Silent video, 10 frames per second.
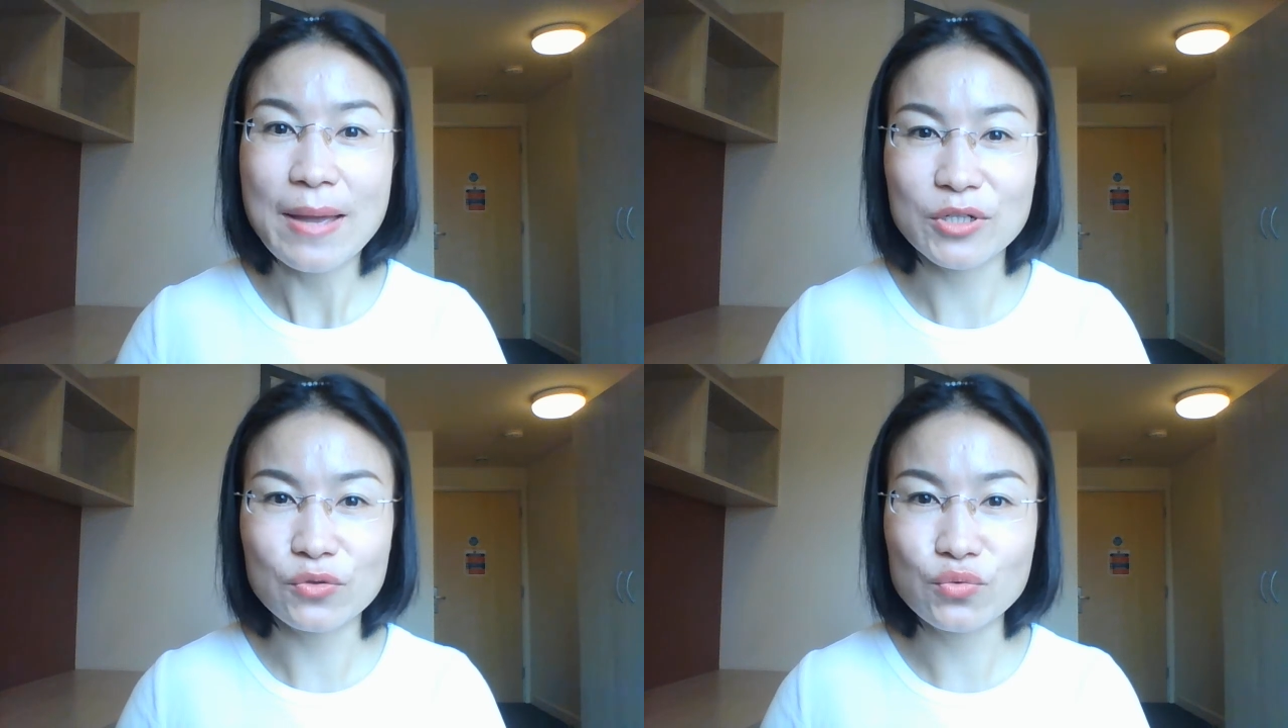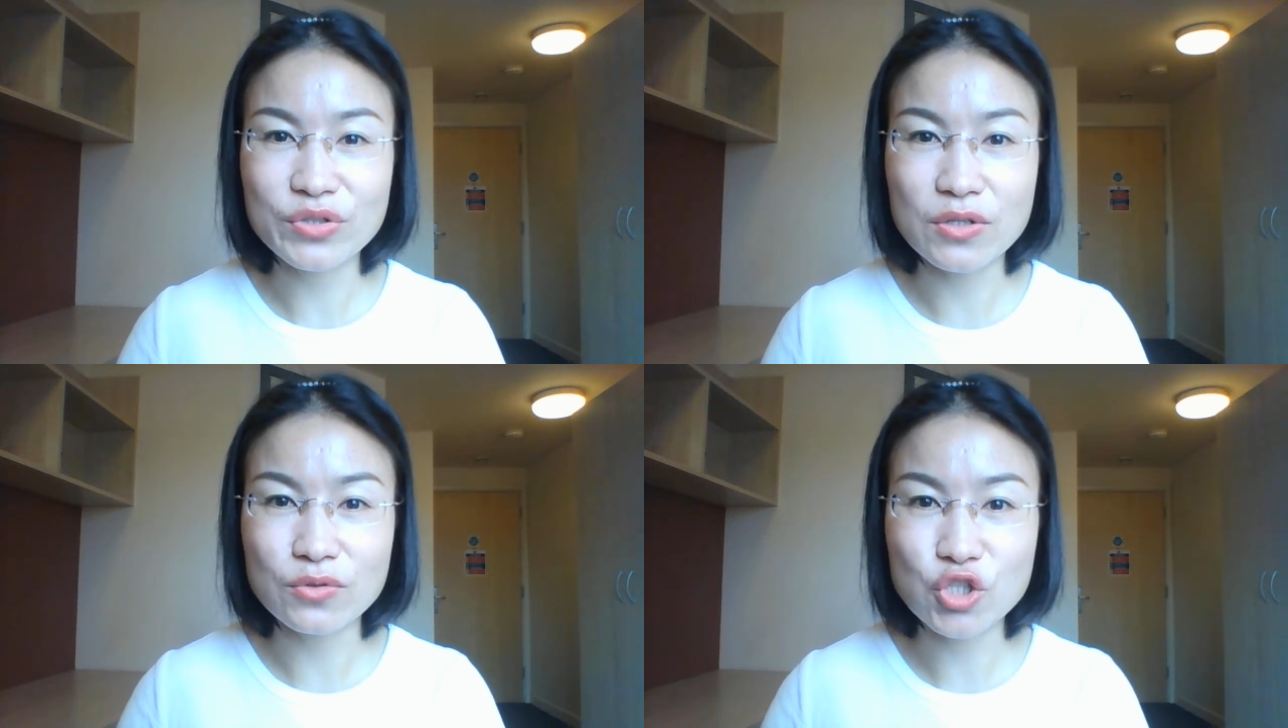but
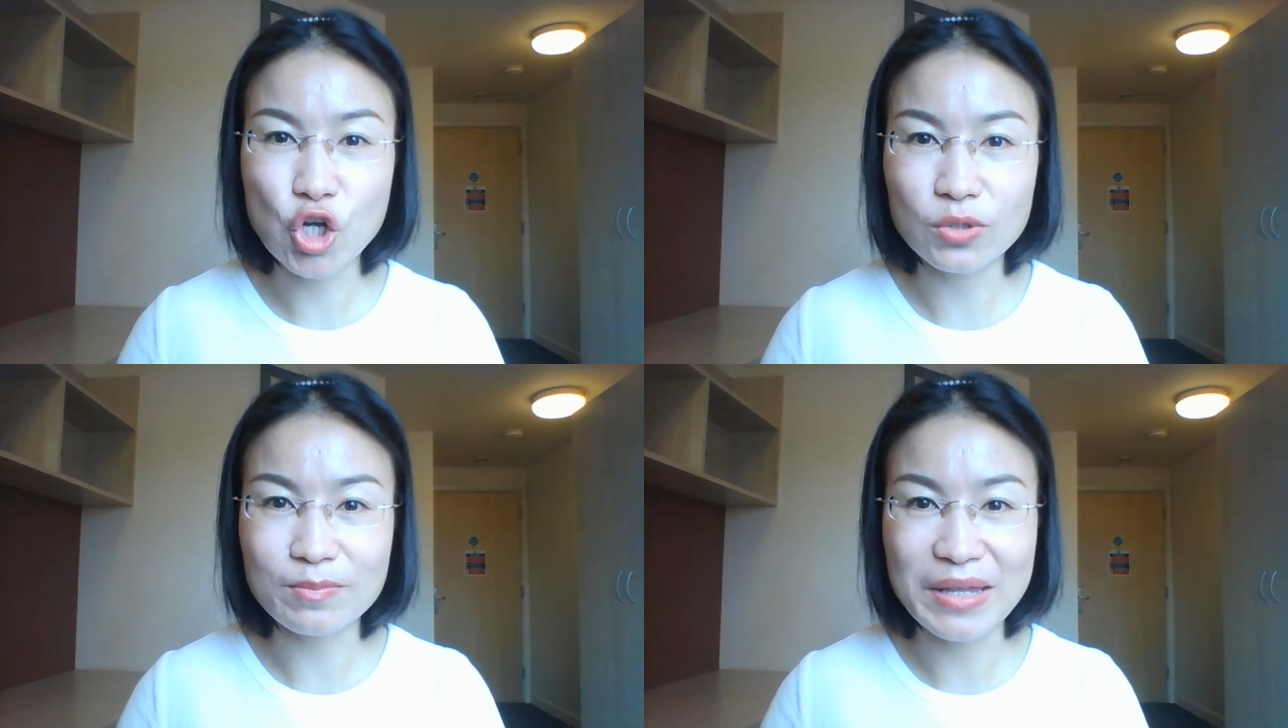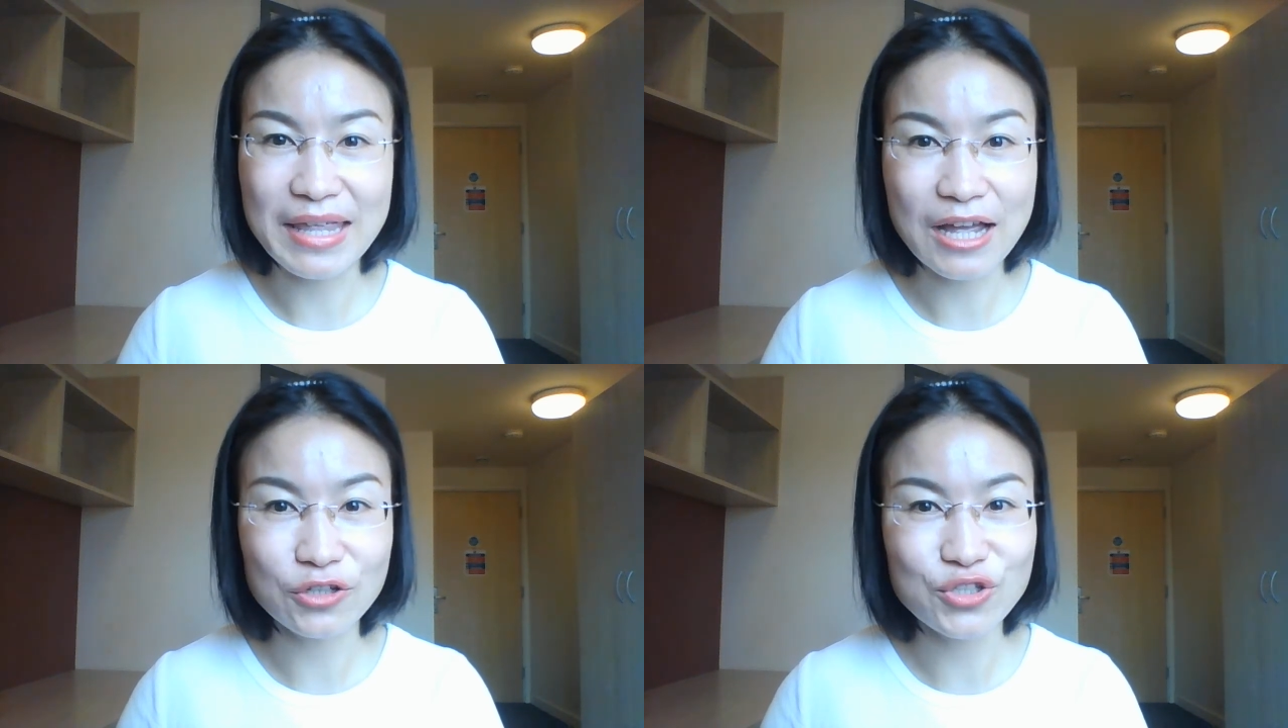also taught me
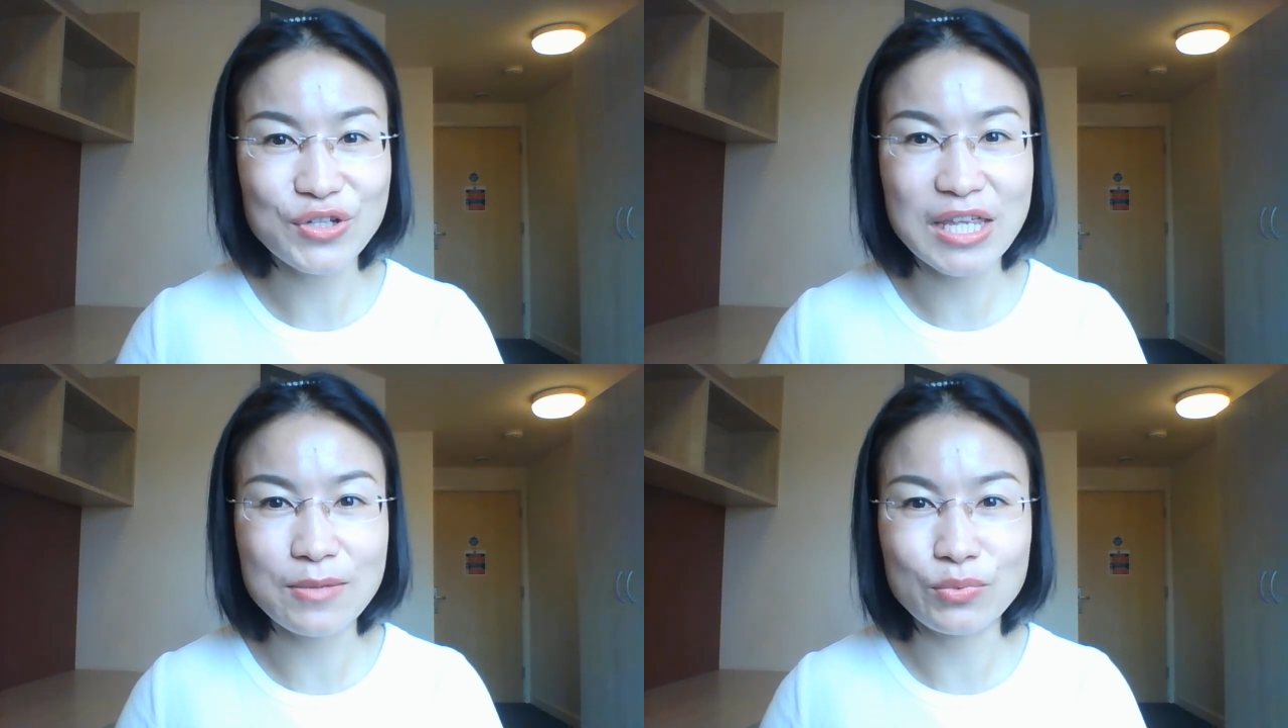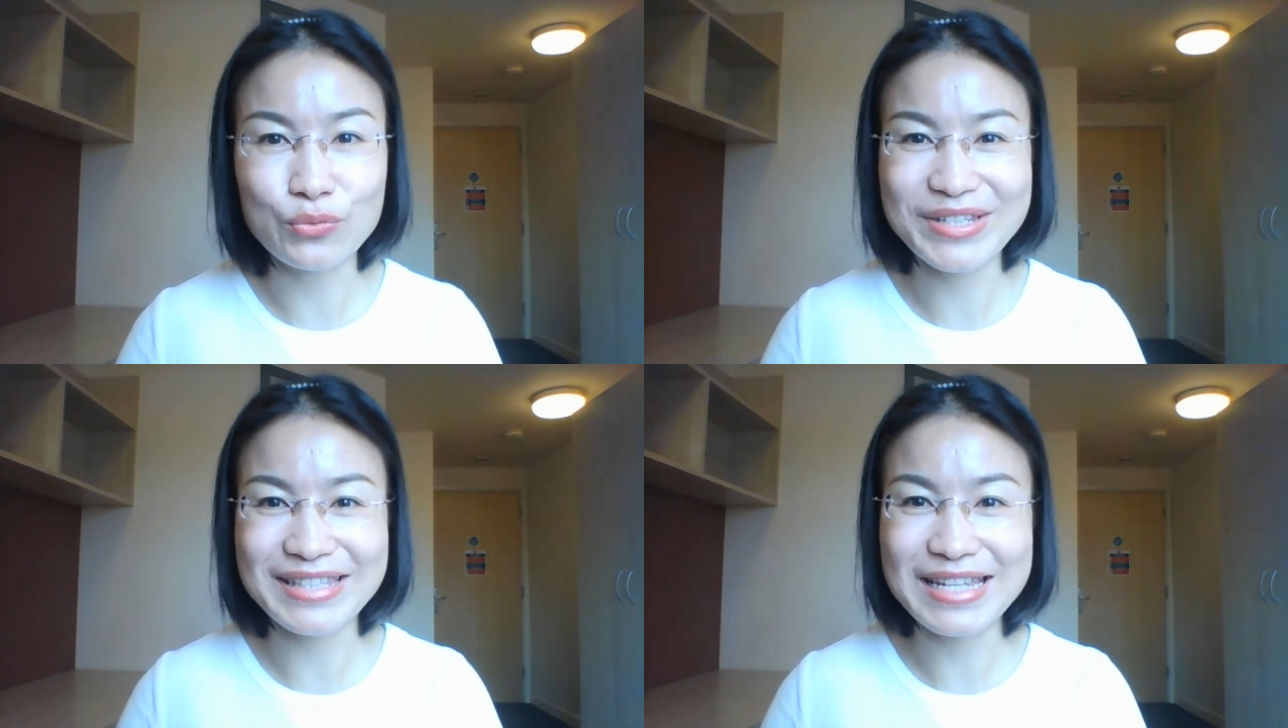how to keep
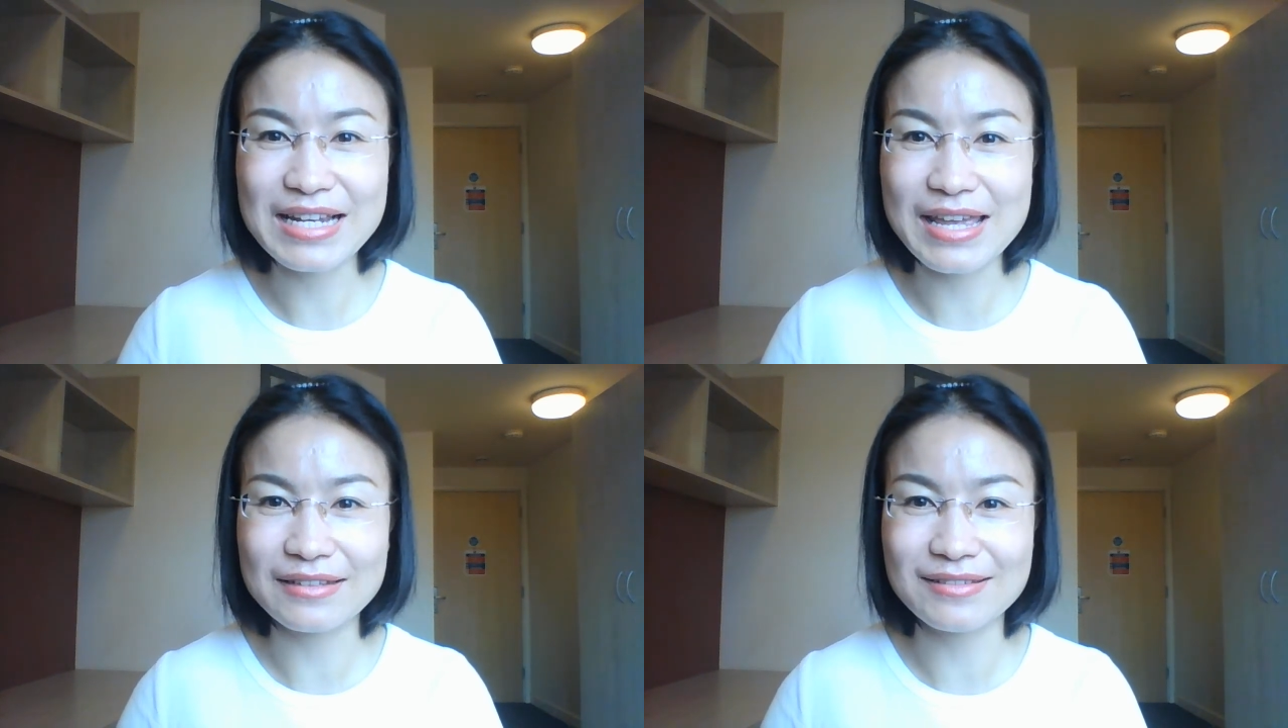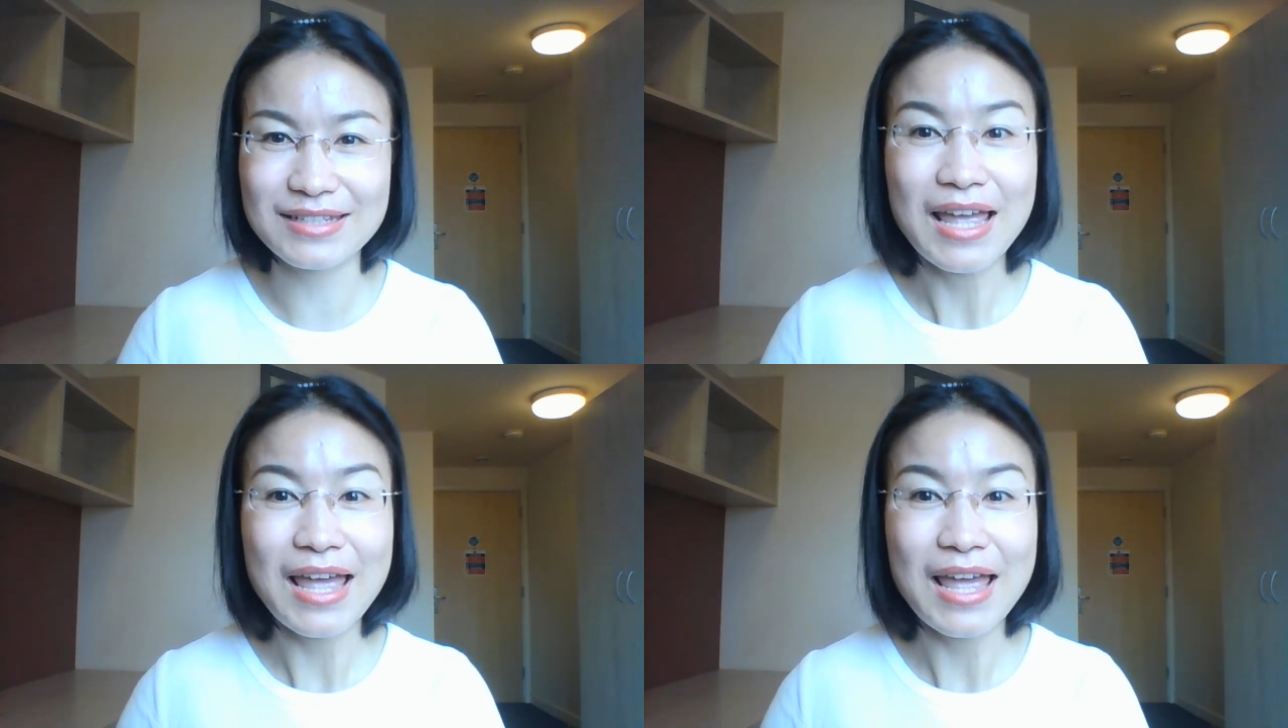resilient